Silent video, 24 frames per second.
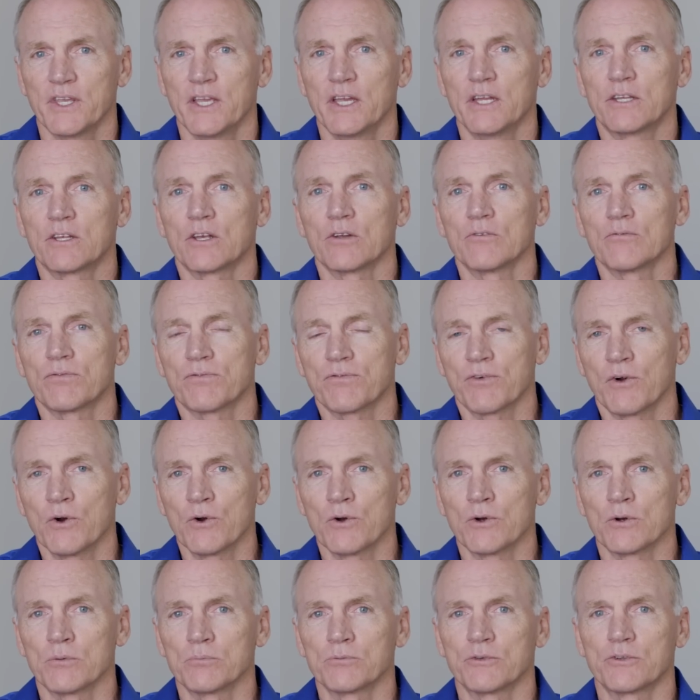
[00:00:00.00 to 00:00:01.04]
it
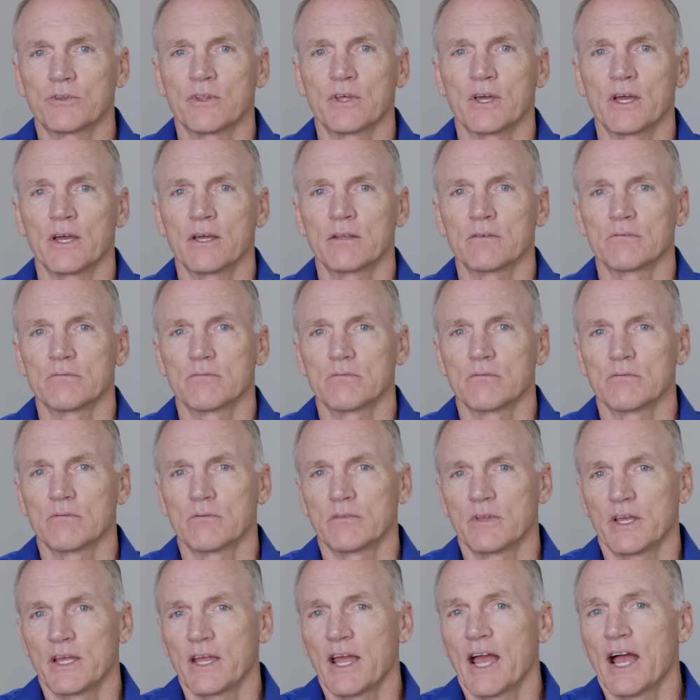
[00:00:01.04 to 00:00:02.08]
confirms that
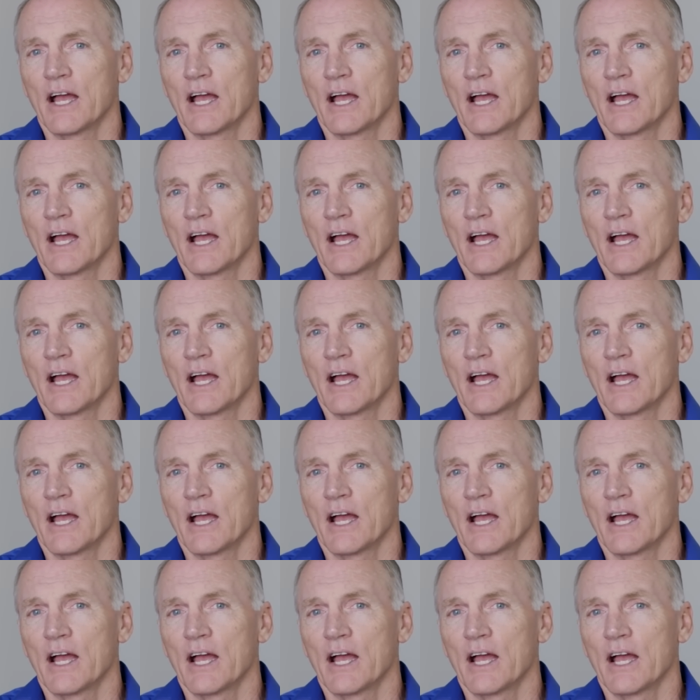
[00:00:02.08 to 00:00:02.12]
they